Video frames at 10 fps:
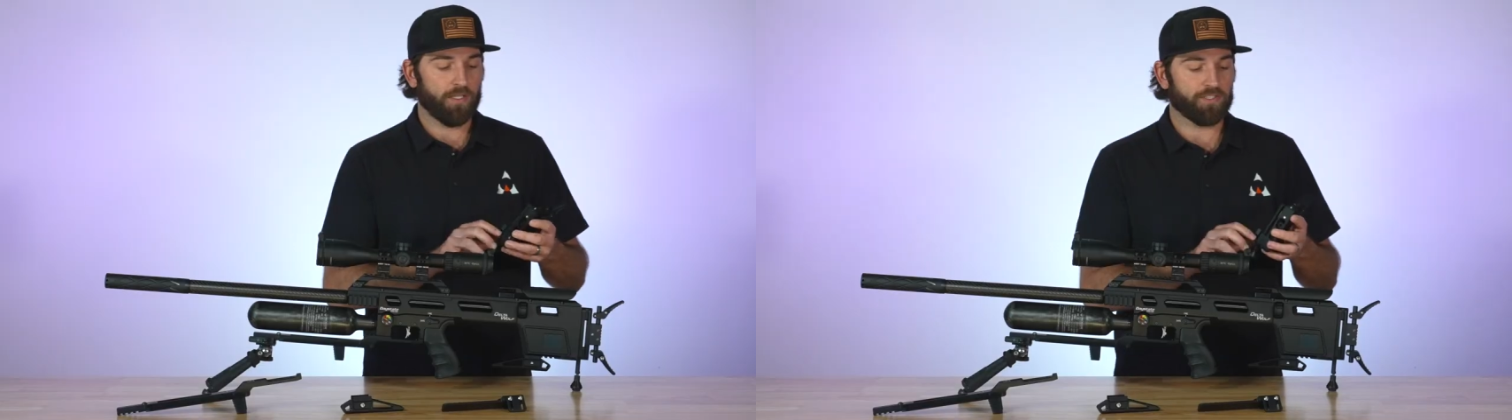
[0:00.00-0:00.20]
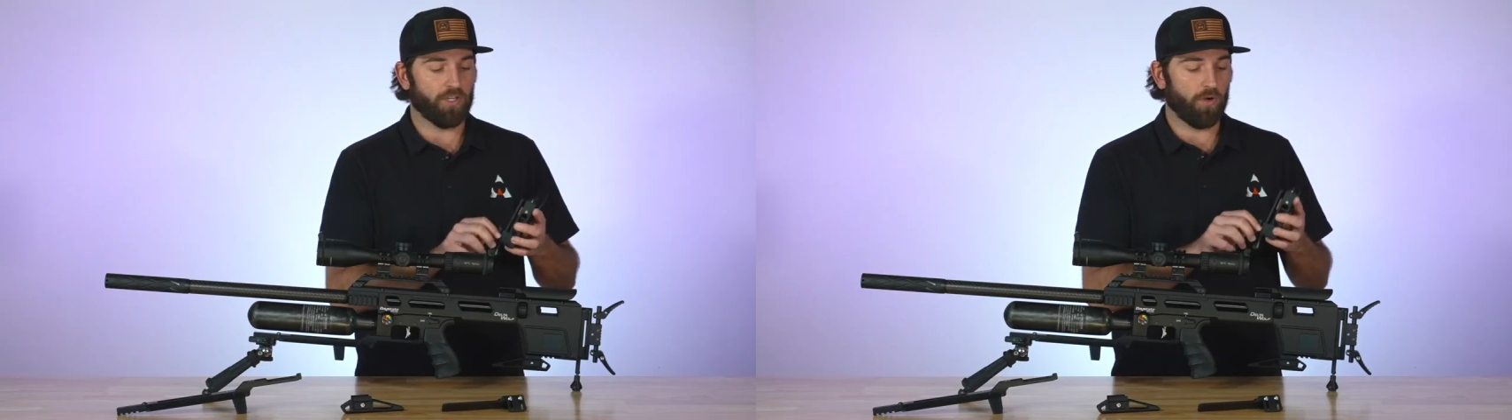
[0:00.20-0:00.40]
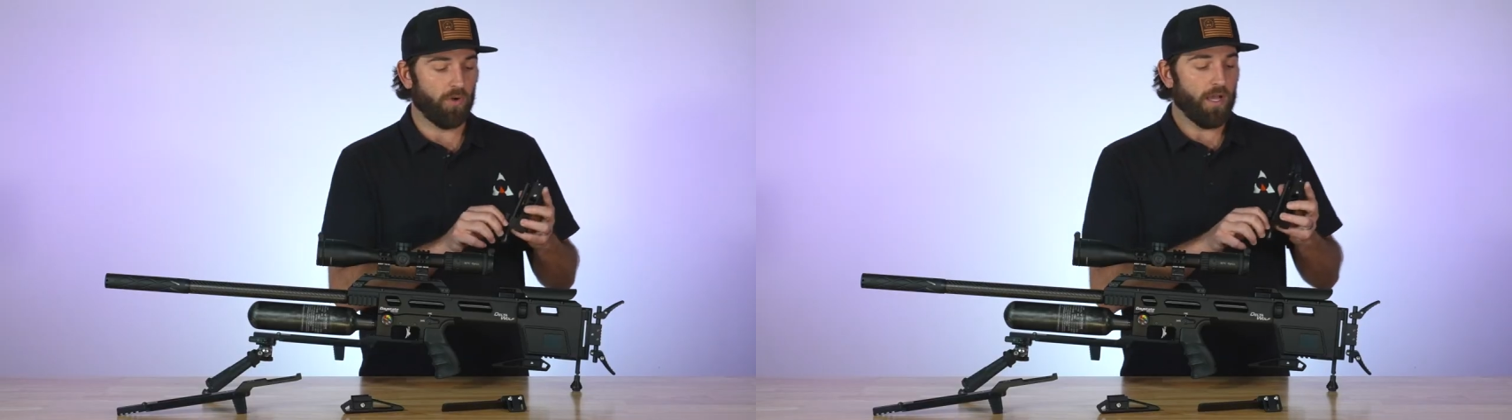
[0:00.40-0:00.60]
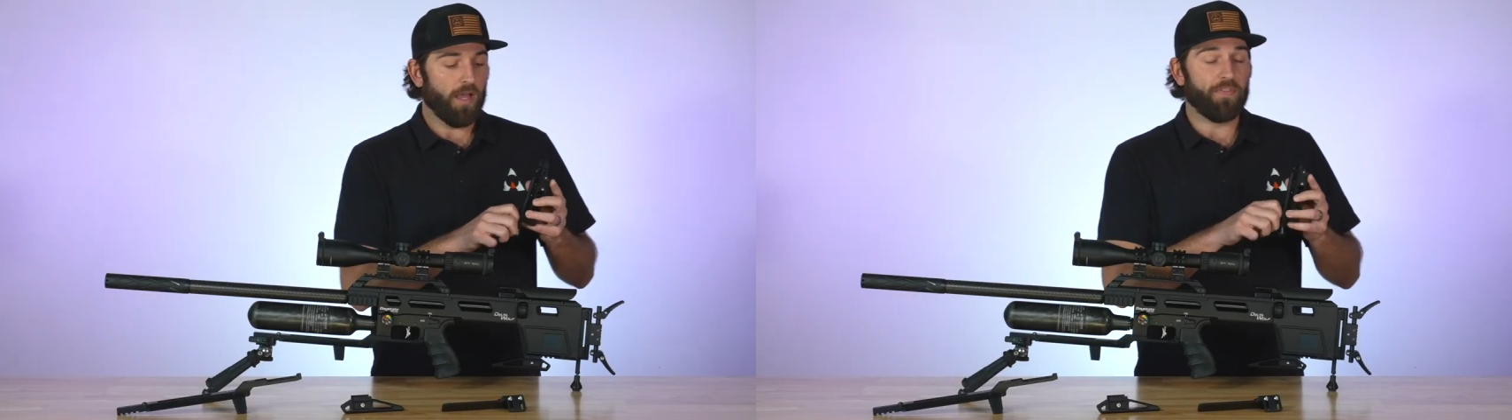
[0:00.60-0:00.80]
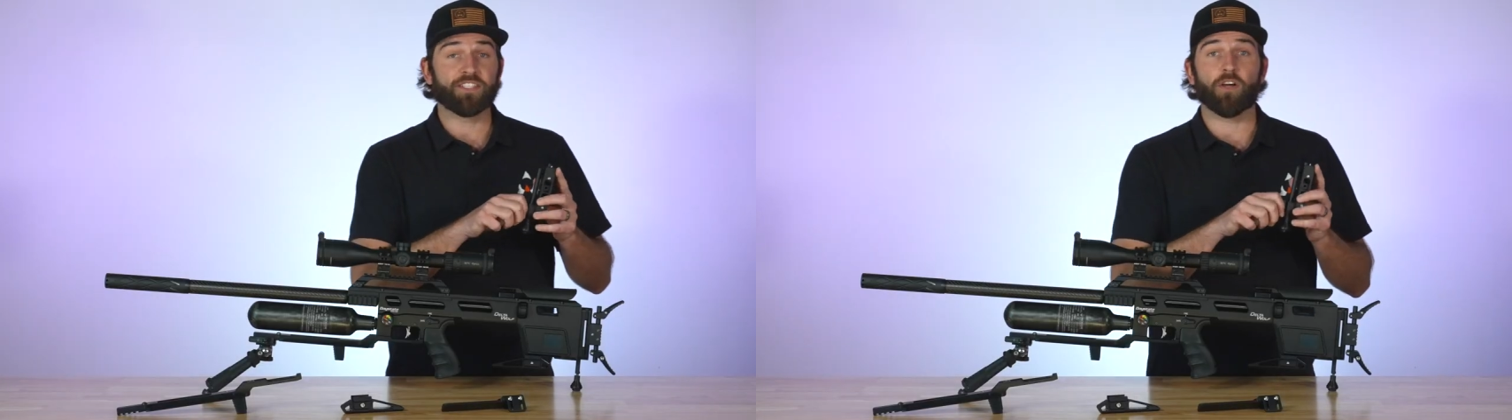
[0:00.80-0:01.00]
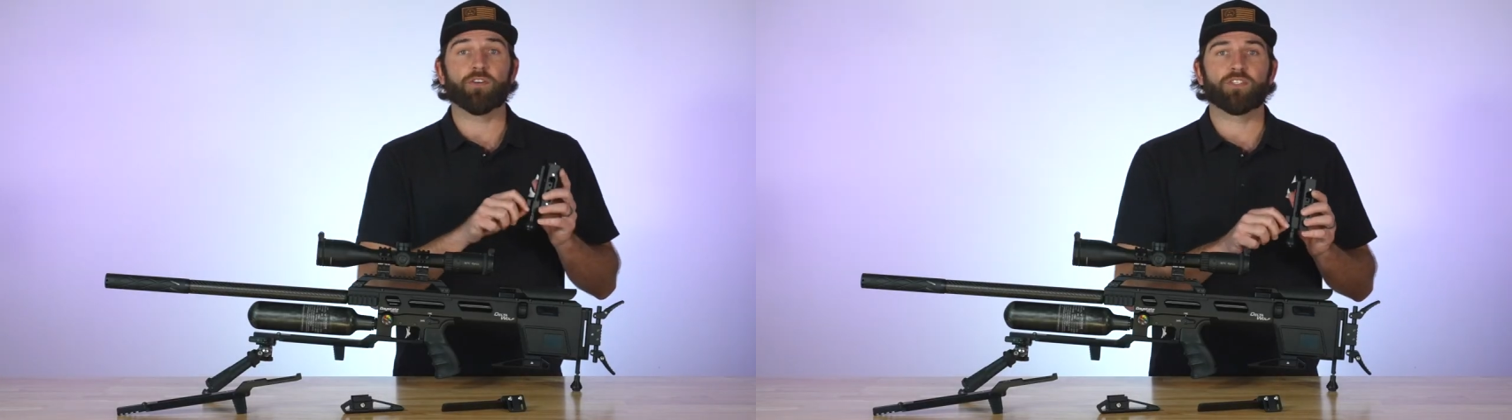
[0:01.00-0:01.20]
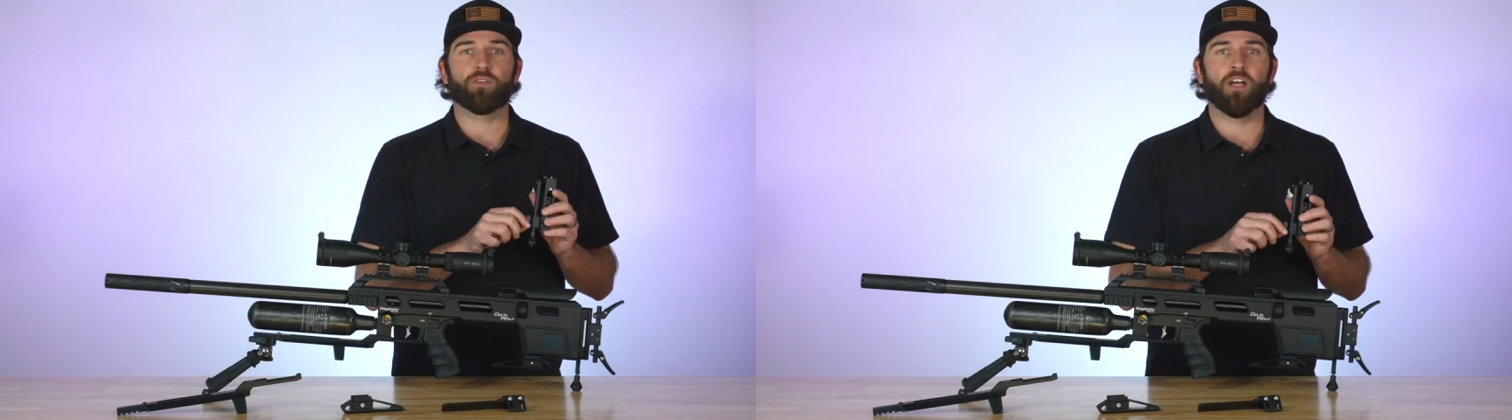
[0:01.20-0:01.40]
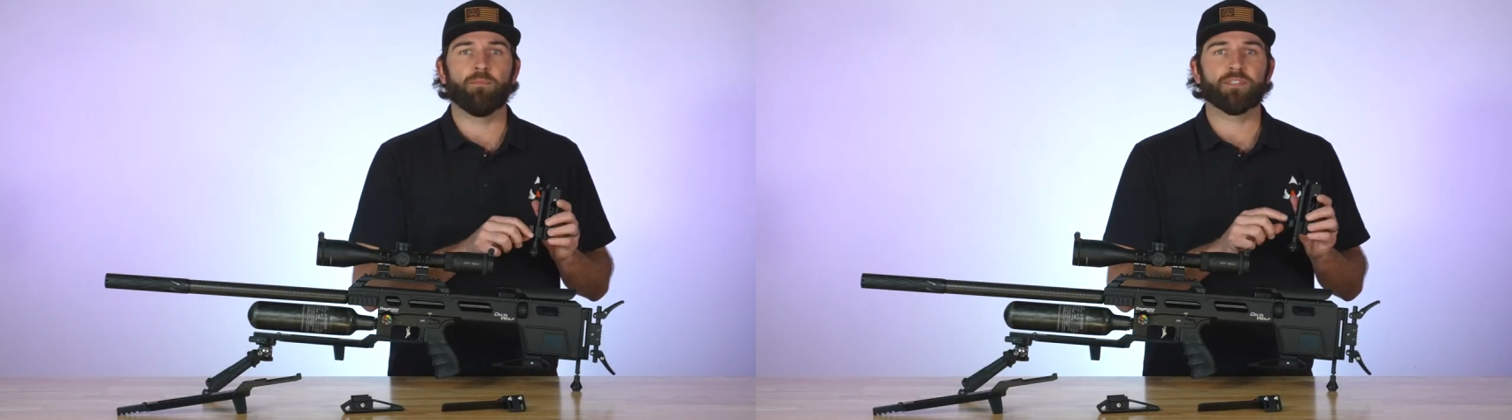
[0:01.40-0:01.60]
So this also
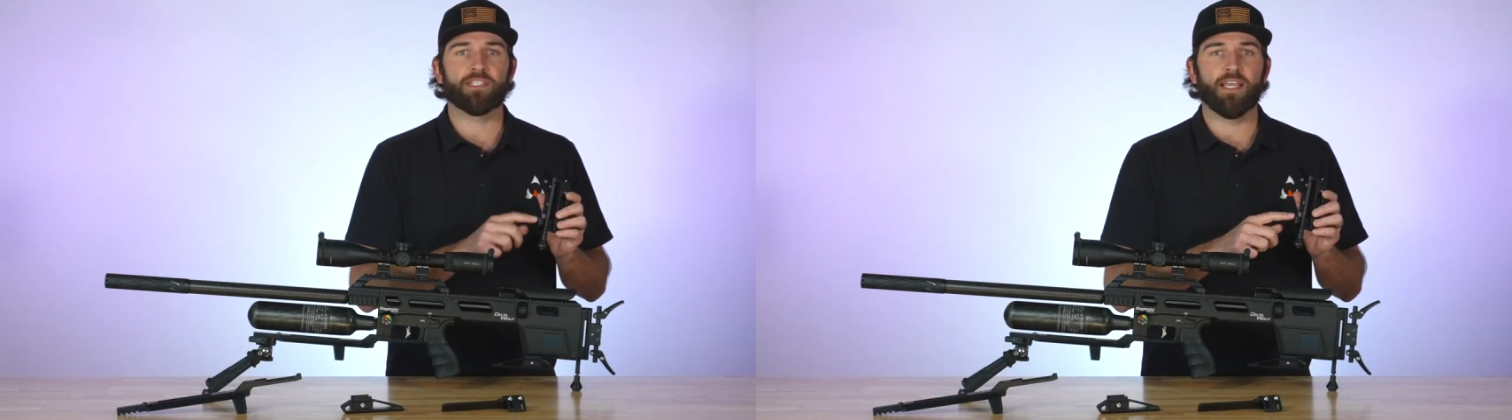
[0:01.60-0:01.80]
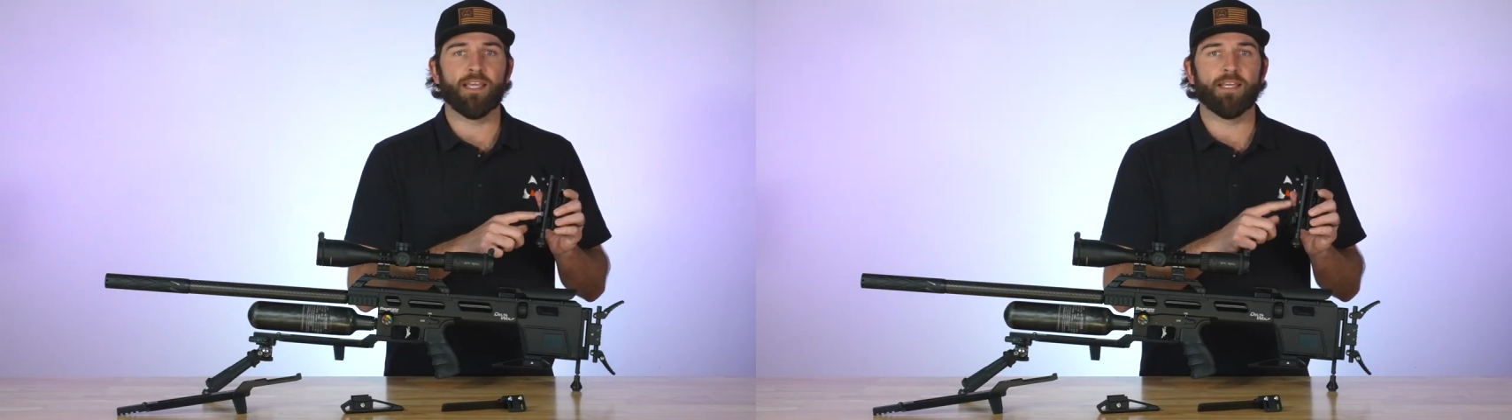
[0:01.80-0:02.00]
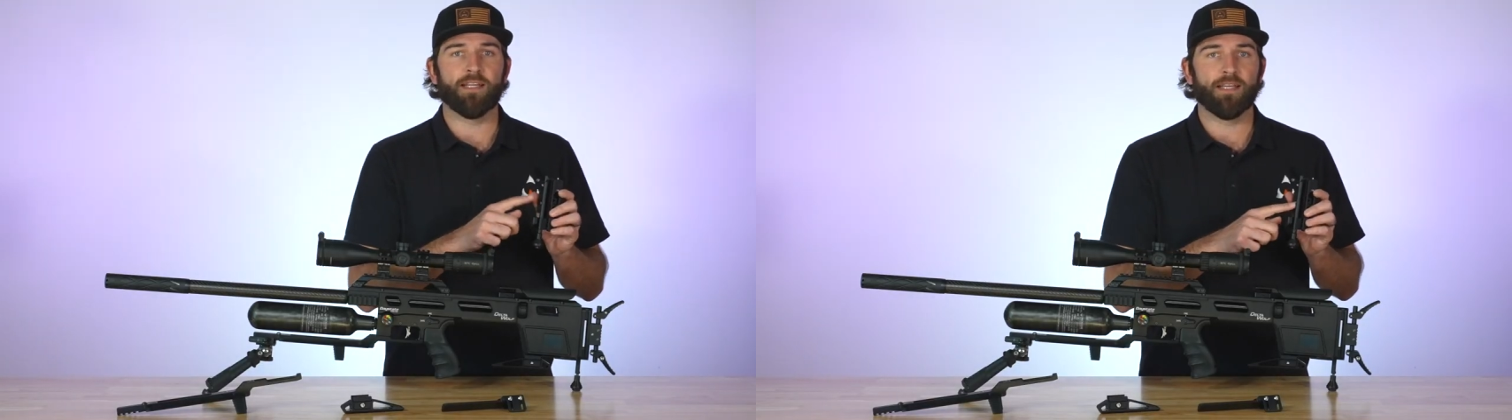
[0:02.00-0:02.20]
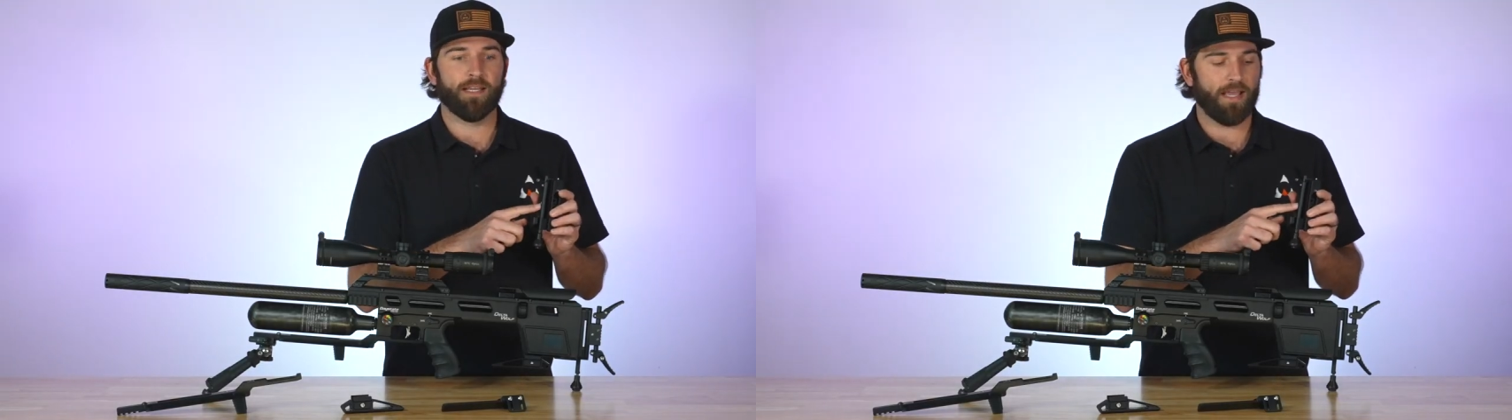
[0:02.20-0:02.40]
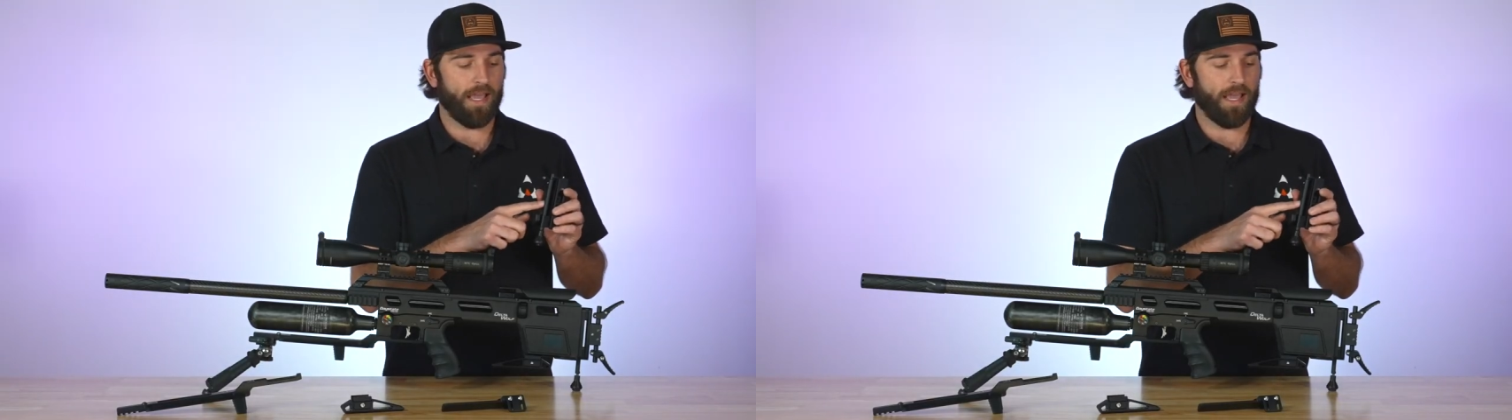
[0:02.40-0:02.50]
comes in